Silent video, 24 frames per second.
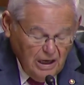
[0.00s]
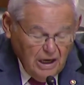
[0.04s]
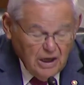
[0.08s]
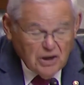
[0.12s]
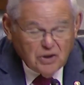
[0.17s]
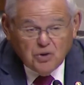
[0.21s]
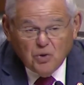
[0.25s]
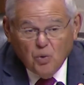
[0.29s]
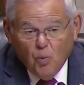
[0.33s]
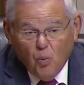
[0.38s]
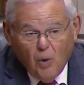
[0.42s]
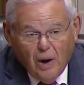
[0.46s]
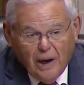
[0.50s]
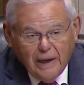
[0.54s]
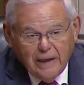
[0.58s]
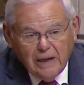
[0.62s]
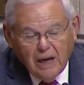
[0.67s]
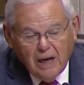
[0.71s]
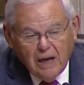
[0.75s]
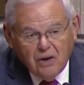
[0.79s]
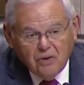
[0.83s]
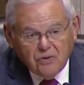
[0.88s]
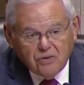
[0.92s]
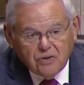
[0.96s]
Has the
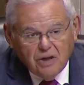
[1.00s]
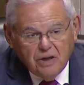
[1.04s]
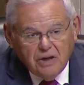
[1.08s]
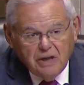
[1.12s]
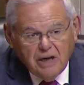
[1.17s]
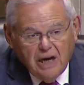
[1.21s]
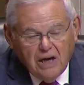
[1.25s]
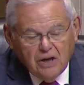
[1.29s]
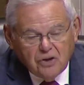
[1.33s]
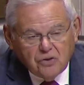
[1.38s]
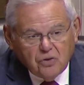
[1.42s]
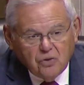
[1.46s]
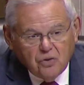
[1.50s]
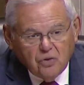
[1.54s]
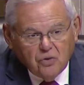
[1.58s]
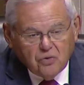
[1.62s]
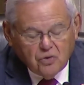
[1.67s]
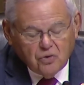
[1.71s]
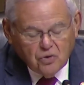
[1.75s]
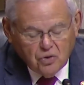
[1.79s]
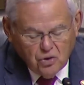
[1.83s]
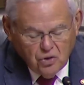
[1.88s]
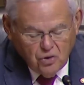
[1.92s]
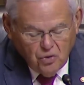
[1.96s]
White House and
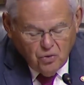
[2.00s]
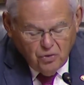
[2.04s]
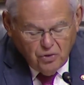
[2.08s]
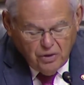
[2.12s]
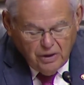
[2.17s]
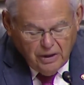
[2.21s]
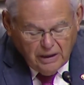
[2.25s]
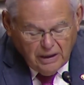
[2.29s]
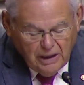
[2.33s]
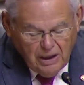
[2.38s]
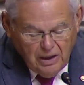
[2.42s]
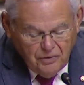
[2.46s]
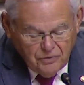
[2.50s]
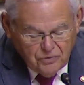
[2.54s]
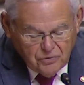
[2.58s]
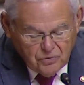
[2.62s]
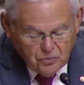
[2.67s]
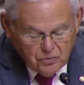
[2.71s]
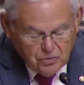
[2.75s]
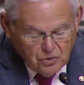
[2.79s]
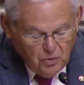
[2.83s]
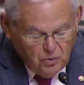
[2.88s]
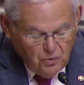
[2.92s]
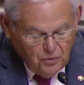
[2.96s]
National Security
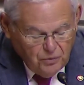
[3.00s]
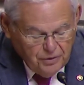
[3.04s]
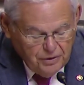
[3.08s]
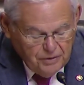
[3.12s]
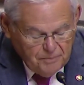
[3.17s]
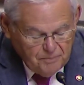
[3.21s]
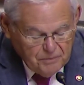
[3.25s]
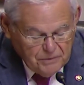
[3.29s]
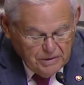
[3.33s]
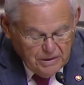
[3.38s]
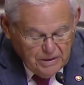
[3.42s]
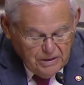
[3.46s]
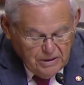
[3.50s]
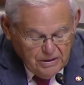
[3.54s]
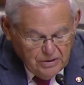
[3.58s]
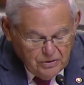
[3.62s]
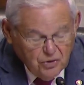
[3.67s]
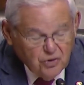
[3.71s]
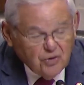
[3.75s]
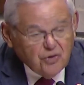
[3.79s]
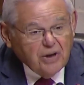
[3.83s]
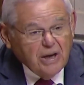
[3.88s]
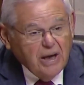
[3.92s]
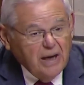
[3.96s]
Council told him
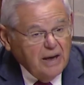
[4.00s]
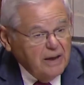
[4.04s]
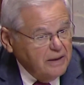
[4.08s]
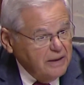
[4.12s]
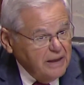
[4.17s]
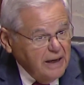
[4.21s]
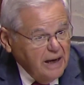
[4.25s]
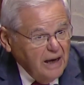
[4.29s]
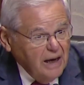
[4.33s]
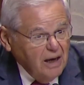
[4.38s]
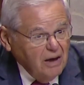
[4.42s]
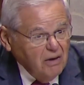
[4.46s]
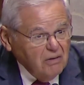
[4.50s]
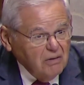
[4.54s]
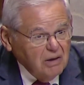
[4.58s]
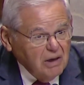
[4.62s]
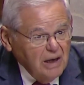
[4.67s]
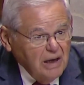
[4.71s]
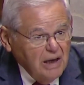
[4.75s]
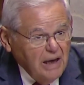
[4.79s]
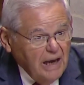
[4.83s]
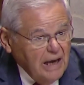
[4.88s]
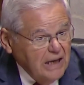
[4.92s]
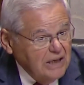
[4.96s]
to stand down?